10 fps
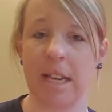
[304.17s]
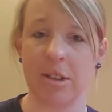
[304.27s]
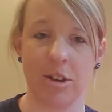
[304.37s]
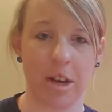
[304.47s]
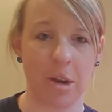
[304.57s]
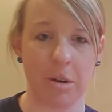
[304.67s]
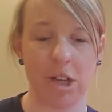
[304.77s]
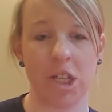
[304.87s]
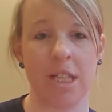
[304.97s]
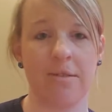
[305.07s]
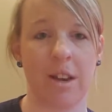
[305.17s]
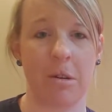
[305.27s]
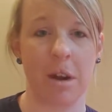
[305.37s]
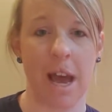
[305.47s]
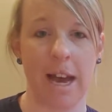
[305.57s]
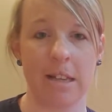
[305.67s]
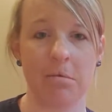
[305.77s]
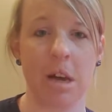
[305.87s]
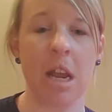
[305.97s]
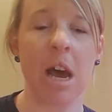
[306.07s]
to answer any questions if anyone has
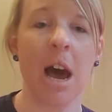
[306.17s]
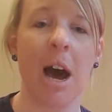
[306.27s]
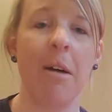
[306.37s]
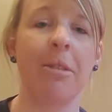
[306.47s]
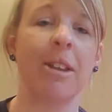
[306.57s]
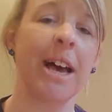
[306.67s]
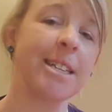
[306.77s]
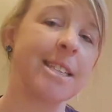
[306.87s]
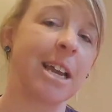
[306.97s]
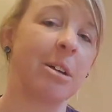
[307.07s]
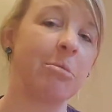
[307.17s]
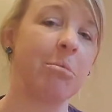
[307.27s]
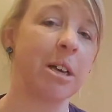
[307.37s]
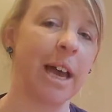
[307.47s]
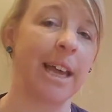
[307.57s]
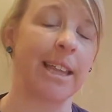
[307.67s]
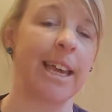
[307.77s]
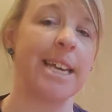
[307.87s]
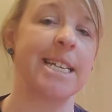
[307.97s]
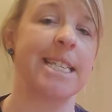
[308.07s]
one. The last thing I will
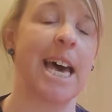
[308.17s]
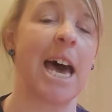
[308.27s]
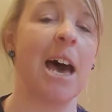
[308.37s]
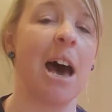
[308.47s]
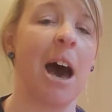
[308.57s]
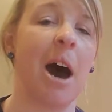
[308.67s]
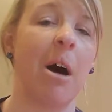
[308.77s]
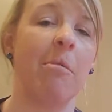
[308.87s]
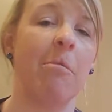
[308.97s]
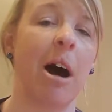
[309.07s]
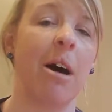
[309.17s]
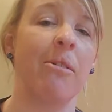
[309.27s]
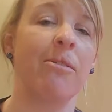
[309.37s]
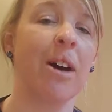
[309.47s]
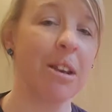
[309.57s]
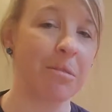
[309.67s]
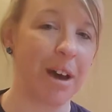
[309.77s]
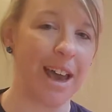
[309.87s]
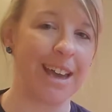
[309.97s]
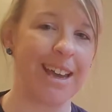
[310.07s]
highlight is that, a fun
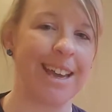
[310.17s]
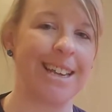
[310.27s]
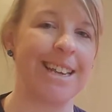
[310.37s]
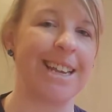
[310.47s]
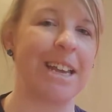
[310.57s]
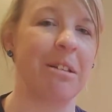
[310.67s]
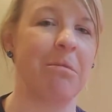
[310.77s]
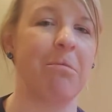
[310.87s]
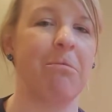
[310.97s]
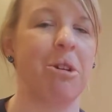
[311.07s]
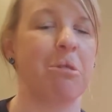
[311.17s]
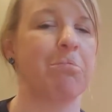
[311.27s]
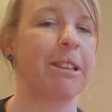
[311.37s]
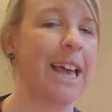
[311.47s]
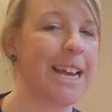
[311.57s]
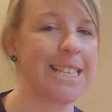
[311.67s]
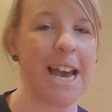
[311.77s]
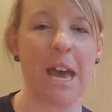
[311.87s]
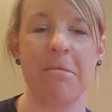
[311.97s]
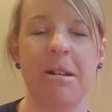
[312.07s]
way, and in your
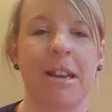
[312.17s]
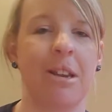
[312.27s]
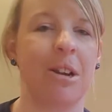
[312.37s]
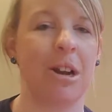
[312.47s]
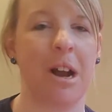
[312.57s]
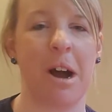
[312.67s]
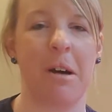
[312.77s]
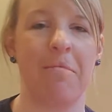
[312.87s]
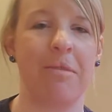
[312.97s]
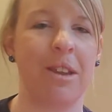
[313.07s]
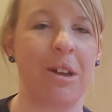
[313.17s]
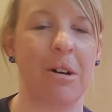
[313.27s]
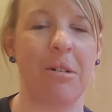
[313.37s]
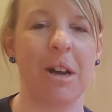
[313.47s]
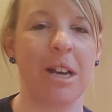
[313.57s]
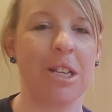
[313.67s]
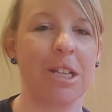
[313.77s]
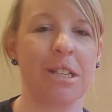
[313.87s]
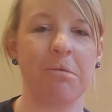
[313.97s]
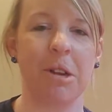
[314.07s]
playtime and in your, you know,
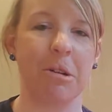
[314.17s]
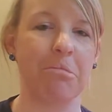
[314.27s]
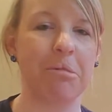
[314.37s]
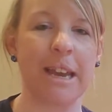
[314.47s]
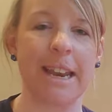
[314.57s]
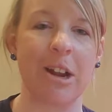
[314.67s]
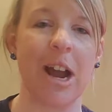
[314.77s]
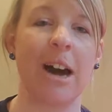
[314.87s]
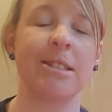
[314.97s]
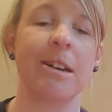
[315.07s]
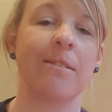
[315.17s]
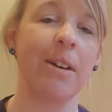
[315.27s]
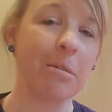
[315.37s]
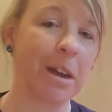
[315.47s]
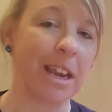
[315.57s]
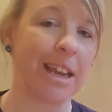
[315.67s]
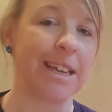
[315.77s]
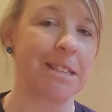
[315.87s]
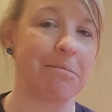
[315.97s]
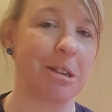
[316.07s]
just when you're playing at your house, a fun way to
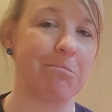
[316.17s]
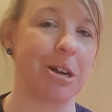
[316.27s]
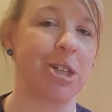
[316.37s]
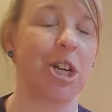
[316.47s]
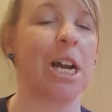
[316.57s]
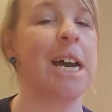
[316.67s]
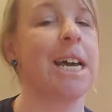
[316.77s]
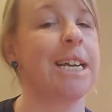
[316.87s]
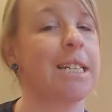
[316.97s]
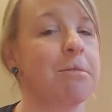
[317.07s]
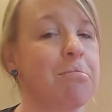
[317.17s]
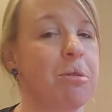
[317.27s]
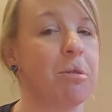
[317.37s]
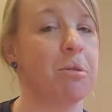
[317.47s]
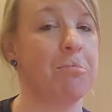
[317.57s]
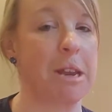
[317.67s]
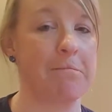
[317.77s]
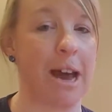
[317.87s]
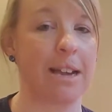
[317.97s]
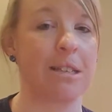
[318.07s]
get some deep pressure is through
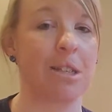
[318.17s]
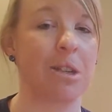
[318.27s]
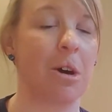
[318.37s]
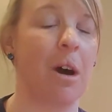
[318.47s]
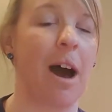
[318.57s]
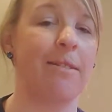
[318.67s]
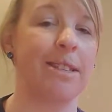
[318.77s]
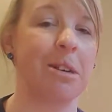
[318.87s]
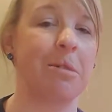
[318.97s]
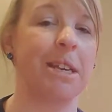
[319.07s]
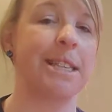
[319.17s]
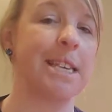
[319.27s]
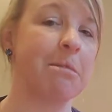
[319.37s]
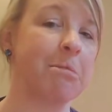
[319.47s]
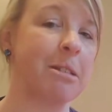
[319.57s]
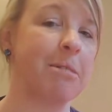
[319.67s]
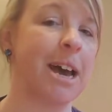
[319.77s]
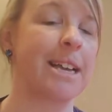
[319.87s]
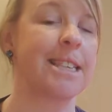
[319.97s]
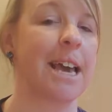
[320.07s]
bean bags. So obviously we can sit in bean
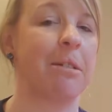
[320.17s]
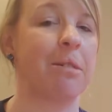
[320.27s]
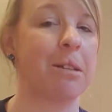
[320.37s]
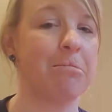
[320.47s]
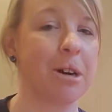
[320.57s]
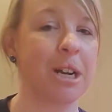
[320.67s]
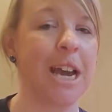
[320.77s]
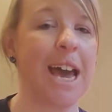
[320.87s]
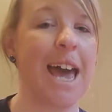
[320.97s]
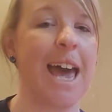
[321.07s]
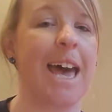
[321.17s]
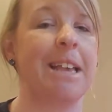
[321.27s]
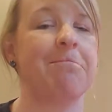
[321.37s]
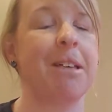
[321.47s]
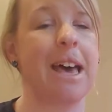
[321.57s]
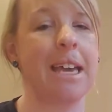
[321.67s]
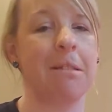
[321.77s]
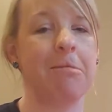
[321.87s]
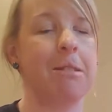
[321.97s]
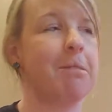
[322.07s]
bags and read a book and play
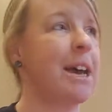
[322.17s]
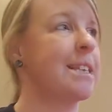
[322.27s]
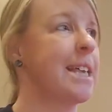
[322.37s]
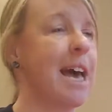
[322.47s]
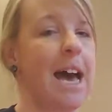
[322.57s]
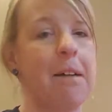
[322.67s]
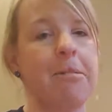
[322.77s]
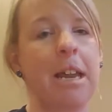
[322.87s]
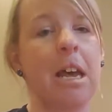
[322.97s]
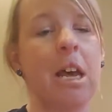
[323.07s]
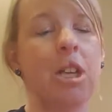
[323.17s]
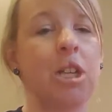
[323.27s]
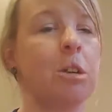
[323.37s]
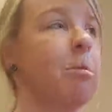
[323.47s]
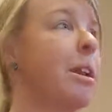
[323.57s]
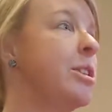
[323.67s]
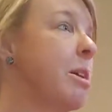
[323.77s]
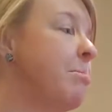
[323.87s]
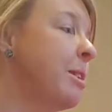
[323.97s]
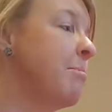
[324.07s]
in bean bags. Hi, bud. Do you want to
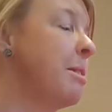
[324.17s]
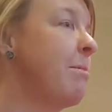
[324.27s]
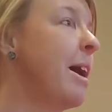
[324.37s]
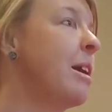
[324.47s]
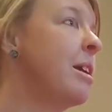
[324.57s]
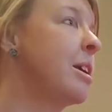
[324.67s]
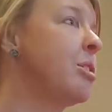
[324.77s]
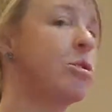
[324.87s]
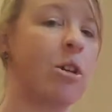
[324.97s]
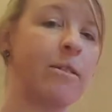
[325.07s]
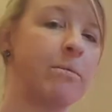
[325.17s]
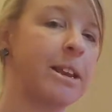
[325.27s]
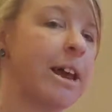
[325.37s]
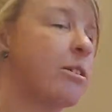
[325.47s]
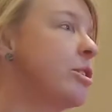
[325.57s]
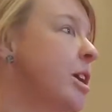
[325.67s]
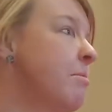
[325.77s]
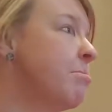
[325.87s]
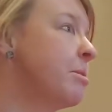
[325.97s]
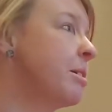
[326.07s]
jump in the bean bag? Can you show everybody how you
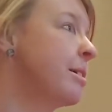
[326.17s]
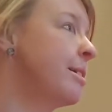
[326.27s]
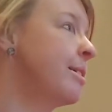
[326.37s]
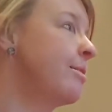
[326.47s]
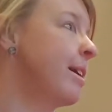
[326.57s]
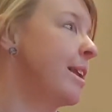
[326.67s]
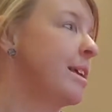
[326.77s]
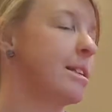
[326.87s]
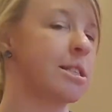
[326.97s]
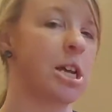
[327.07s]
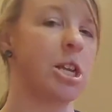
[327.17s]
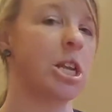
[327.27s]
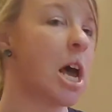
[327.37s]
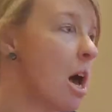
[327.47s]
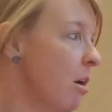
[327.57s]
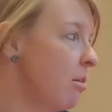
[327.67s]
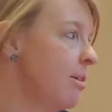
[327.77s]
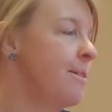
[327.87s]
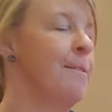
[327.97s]
jump? Ready? Set? No?